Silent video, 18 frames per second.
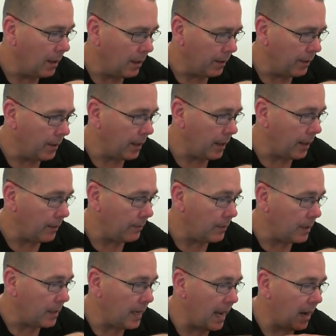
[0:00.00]
there.
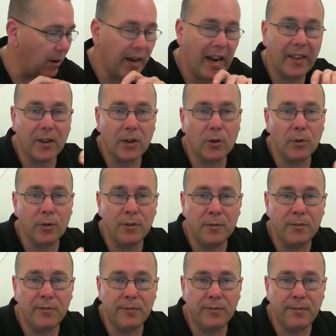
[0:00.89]
Now, another
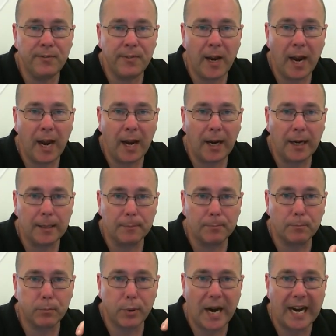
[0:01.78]
good
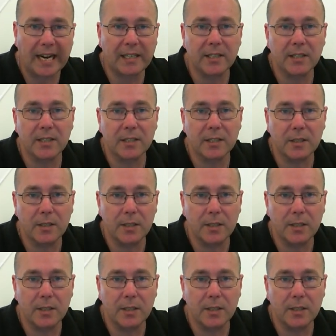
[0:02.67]
practice